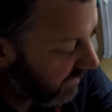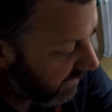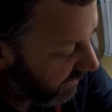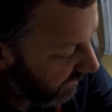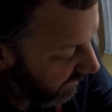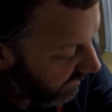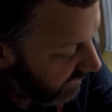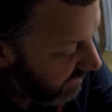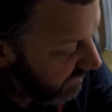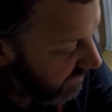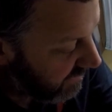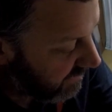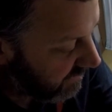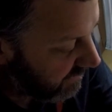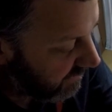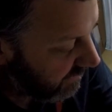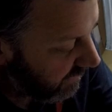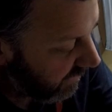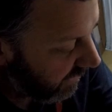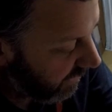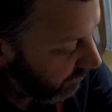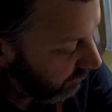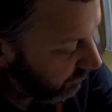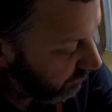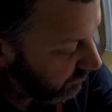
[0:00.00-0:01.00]
and
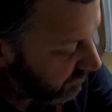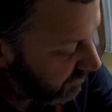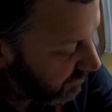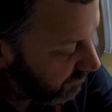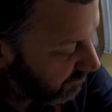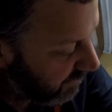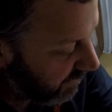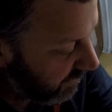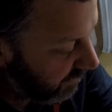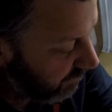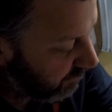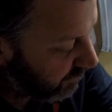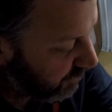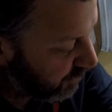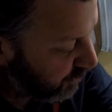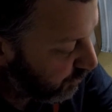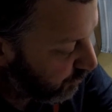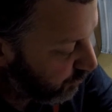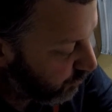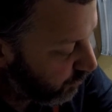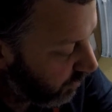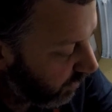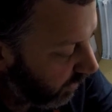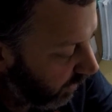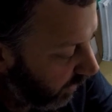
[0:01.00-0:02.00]
I want to be able
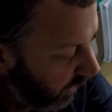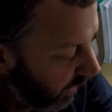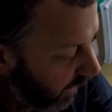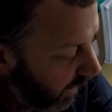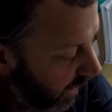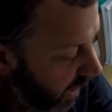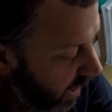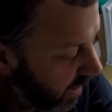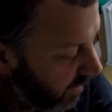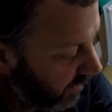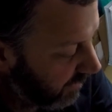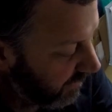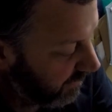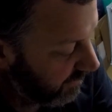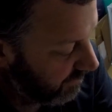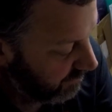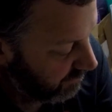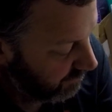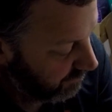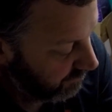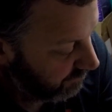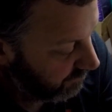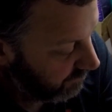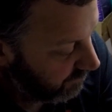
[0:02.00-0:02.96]
to lock it.